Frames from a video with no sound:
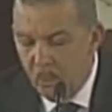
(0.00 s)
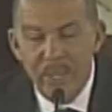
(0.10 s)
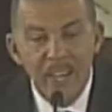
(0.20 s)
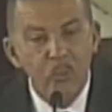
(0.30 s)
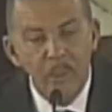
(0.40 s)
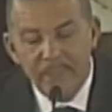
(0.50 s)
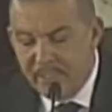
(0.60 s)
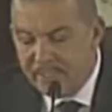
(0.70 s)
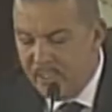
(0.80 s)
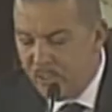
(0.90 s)
We have
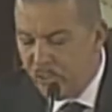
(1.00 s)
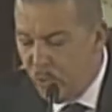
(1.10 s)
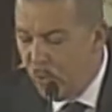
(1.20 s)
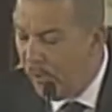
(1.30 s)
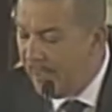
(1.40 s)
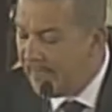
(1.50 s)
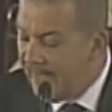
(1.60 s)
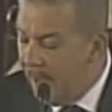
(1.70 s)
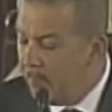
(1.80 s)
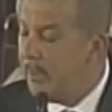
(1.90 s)
witnessed this through, for
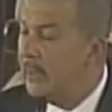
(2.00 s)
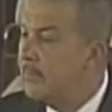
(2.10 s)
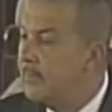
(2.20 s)
example,